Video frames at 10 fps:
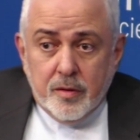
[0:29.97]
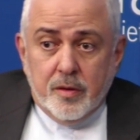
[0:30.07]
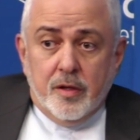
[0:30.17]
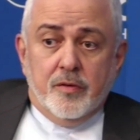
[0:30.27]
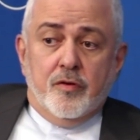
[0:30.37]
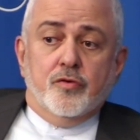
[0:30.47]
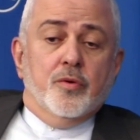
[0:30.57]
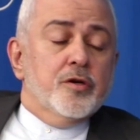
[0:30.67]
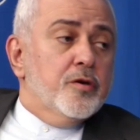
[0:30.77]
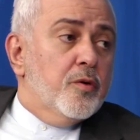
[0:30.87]
the
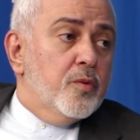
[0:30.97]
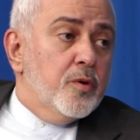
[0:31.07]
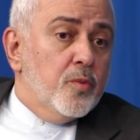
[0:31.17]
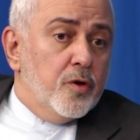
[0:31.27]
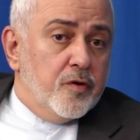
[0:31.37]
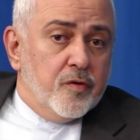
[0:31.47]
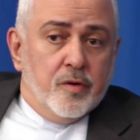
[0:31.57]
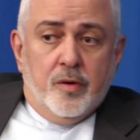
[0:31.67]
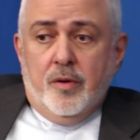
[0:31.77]
situation only worse.